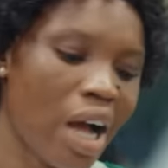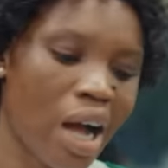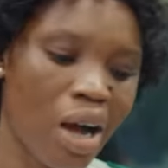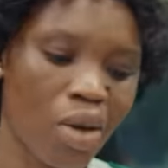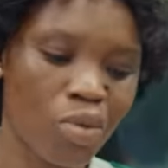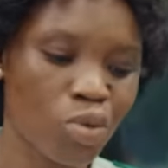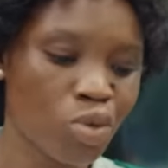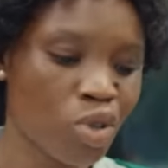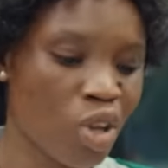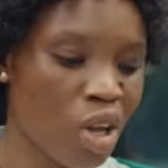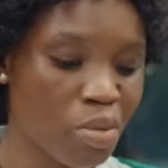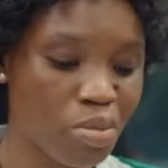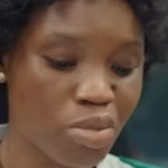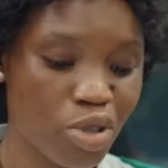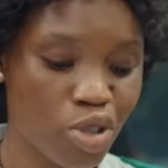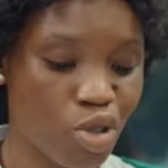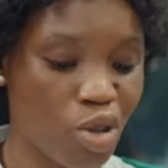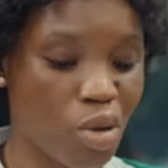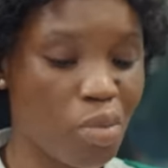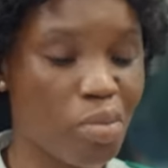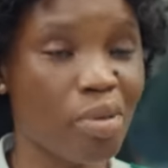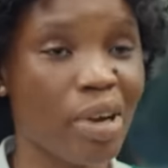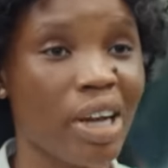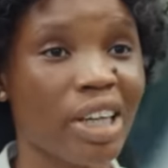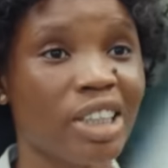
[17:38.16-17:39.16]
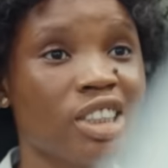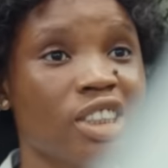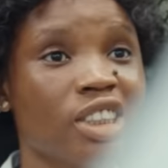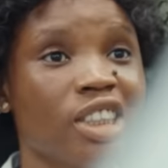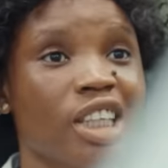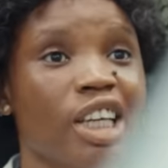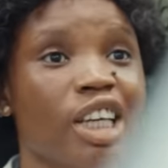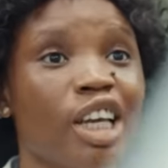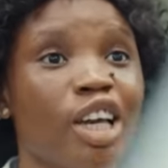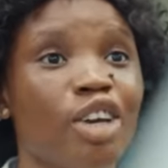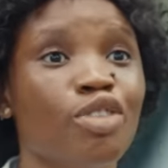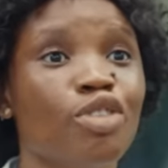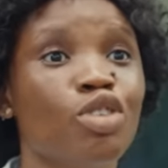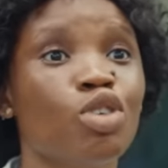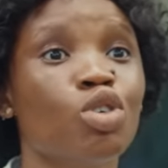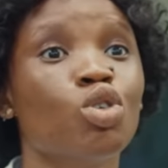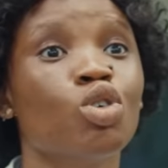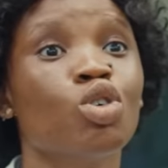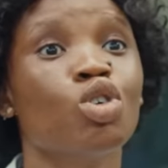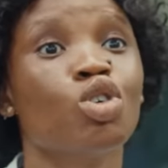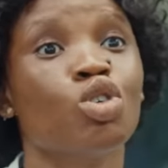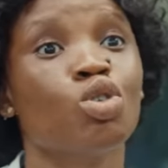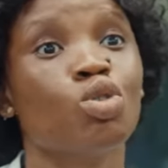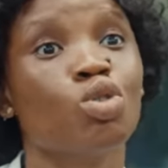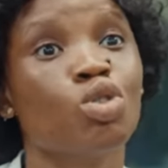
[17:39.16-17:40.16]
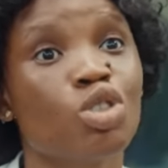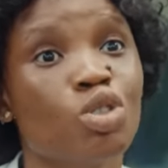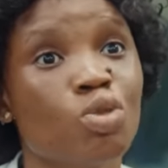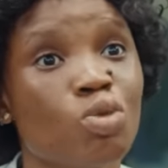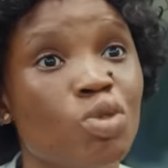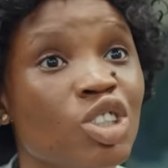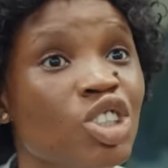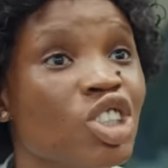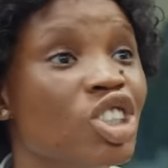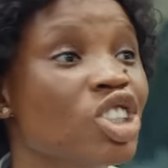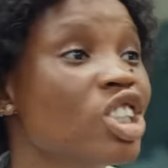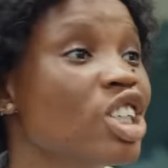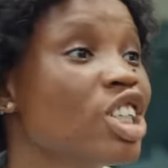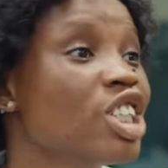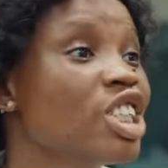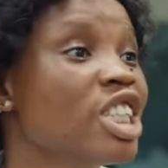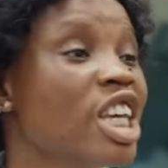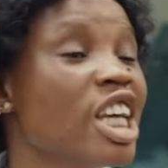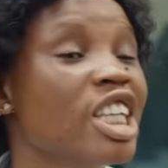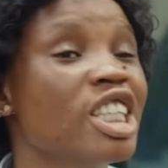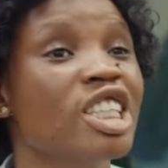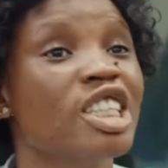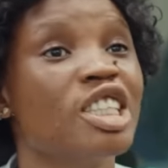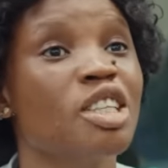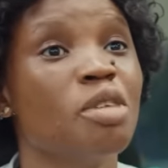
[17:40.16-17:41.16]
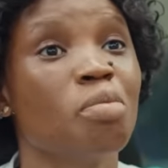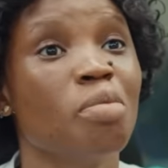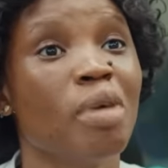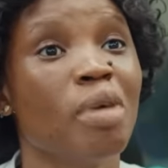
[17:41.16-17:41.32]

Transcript: I will not be surprised. They gave you cute, which is they set the